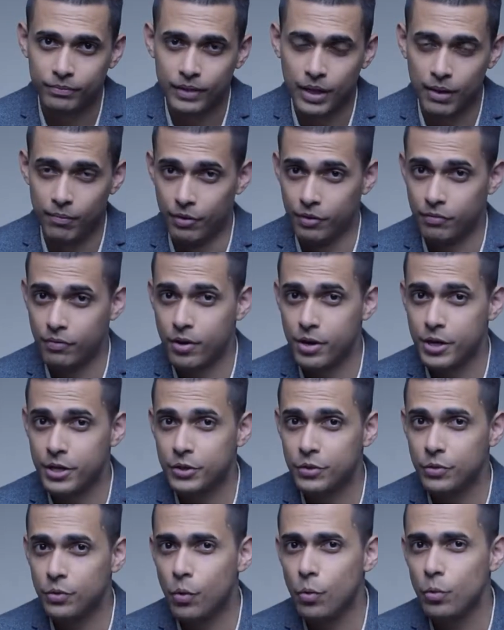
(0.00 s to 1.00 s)
I'm
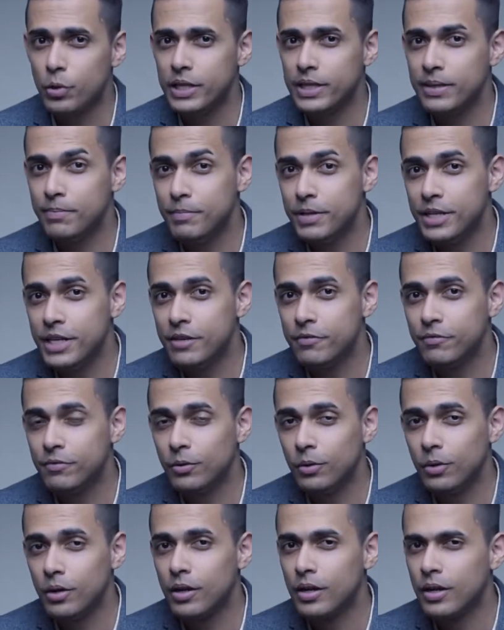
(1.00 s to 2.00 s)
referring to only the
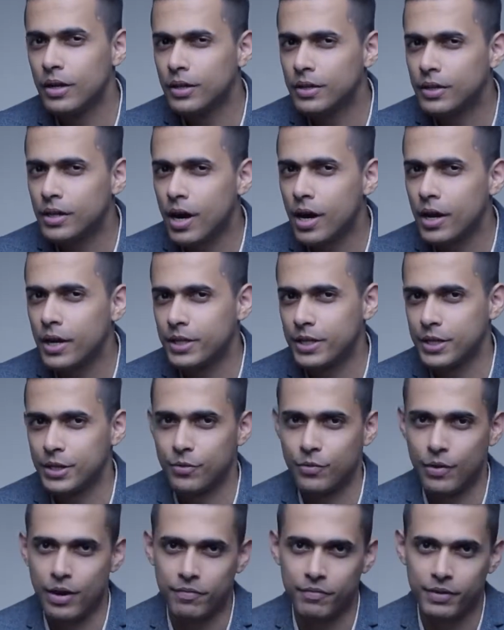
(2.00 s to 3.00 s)
meaningful,
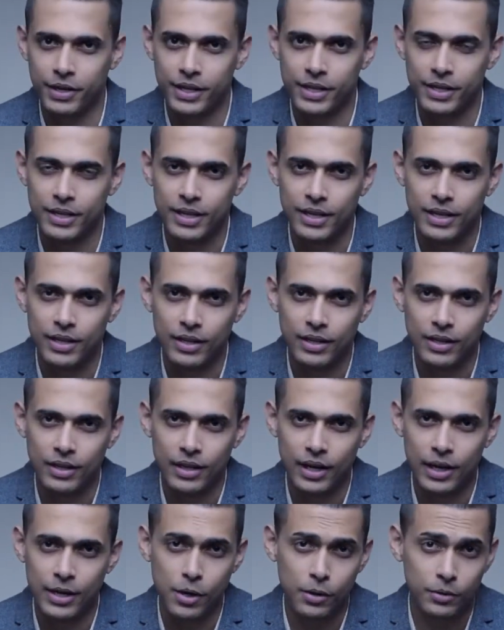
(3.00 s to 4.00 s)
targeted traffic
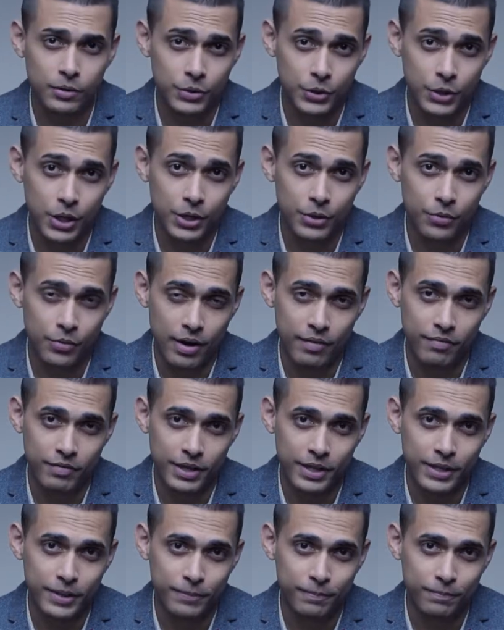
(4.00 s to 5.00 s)
and not junk
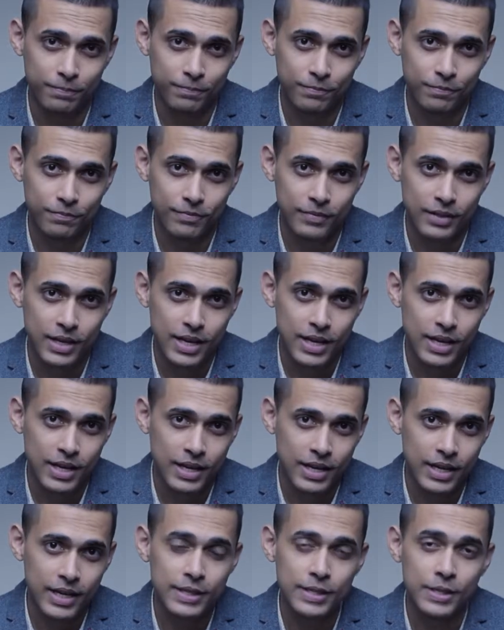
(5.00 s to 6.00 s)
traffic.
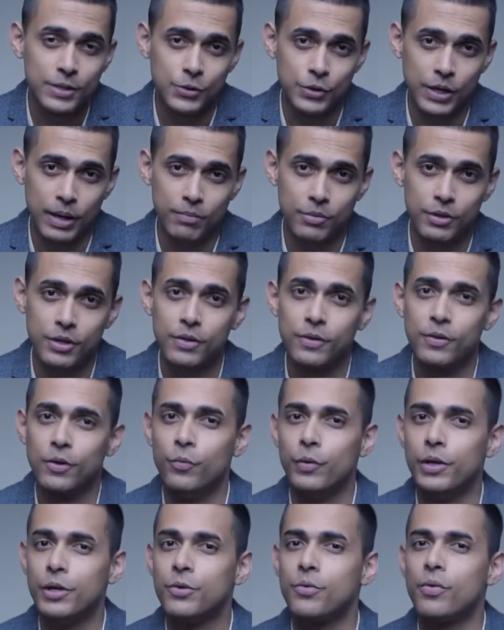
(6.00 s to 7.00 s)
In this chapter,
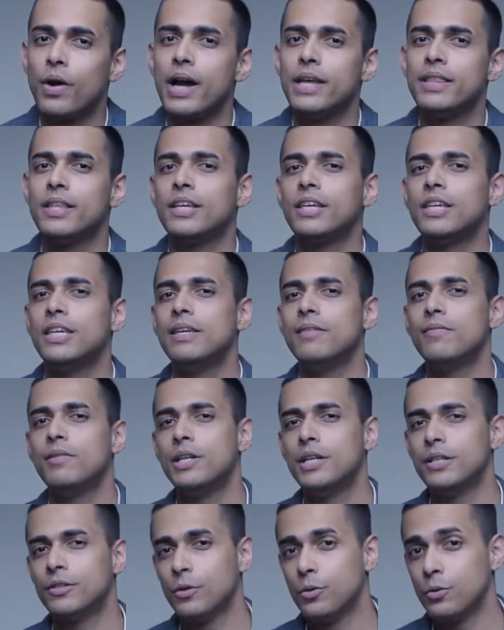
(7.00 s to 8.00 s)
we'll try the
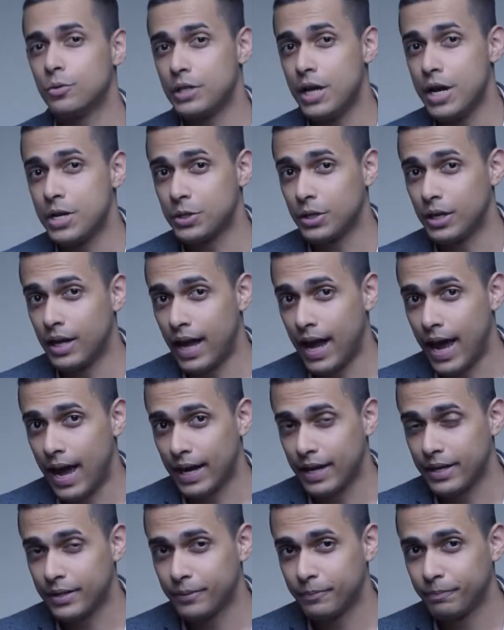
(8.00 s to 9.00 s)
keyword association
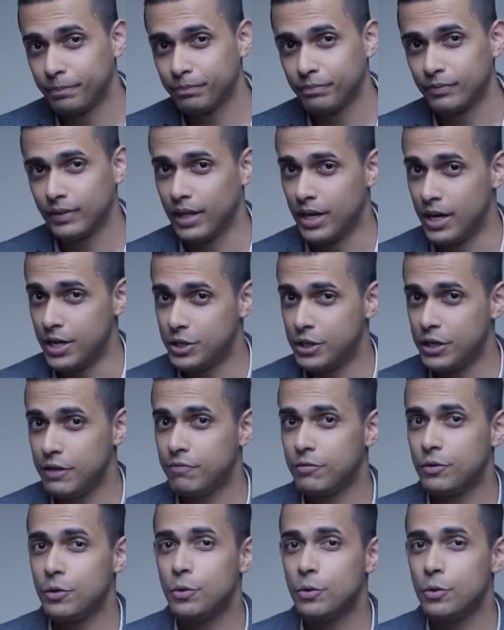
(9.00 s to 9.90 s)
hack and achieve